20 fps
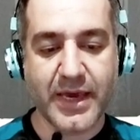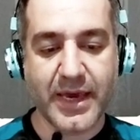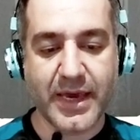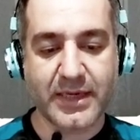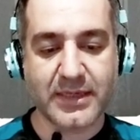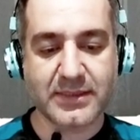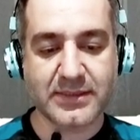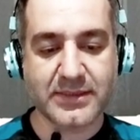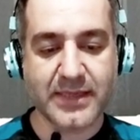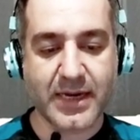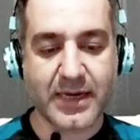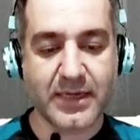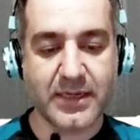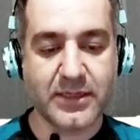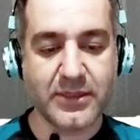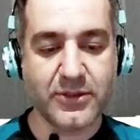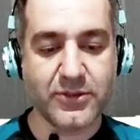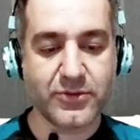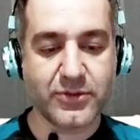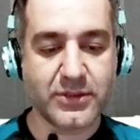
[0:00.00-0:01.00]

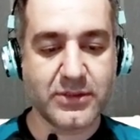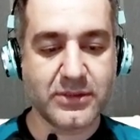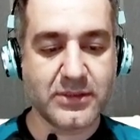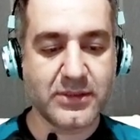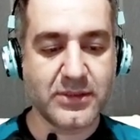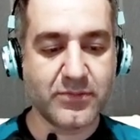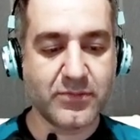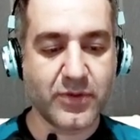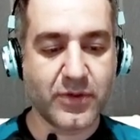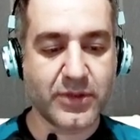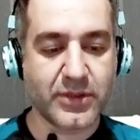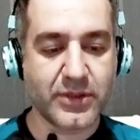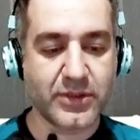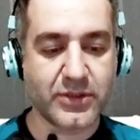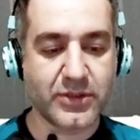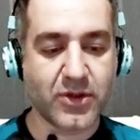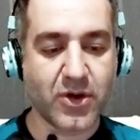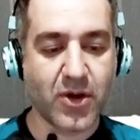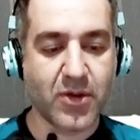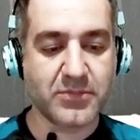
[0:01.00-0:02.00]
Exactly, you can see
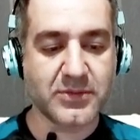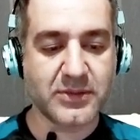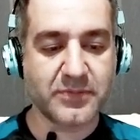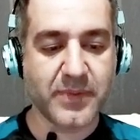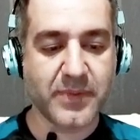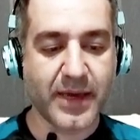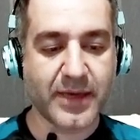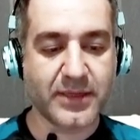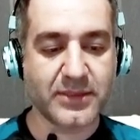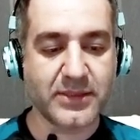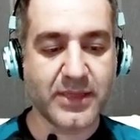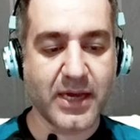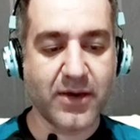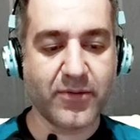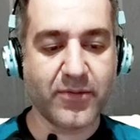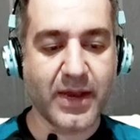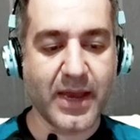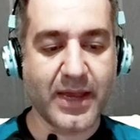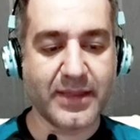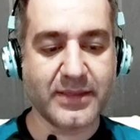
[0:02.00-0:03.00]
market comes back
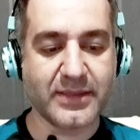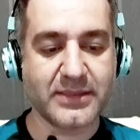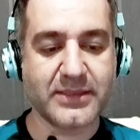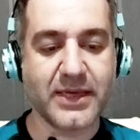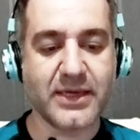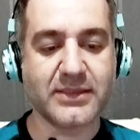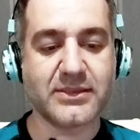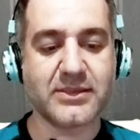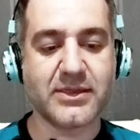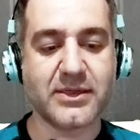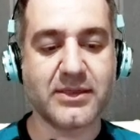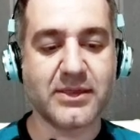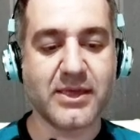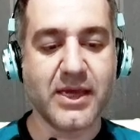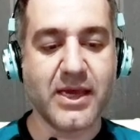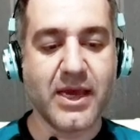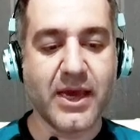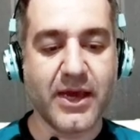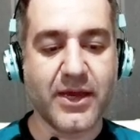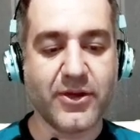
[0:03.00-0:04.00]
down and test it,
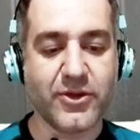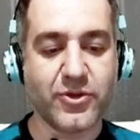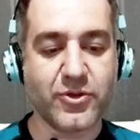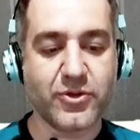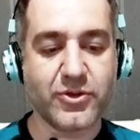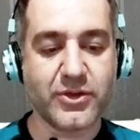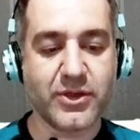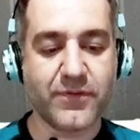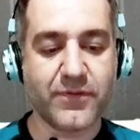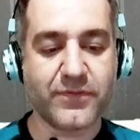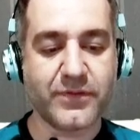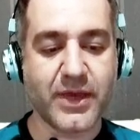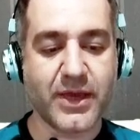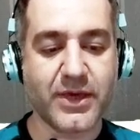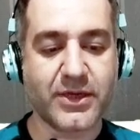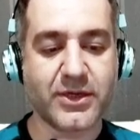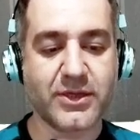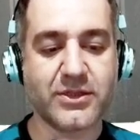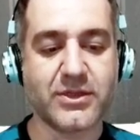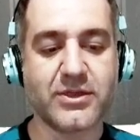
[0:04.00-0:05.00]
and you could have
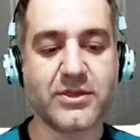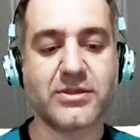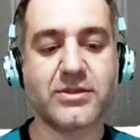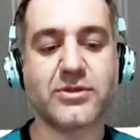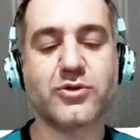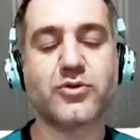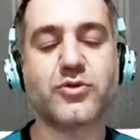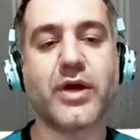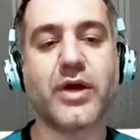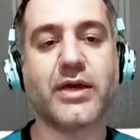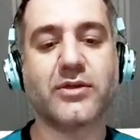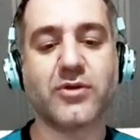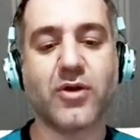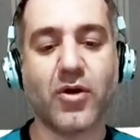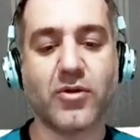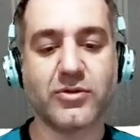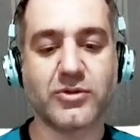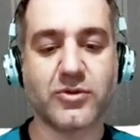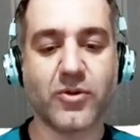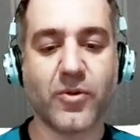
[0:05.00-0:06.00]
taken this trade
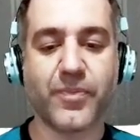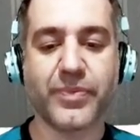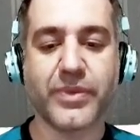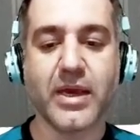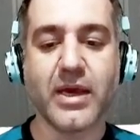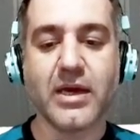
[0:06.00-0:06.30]
also.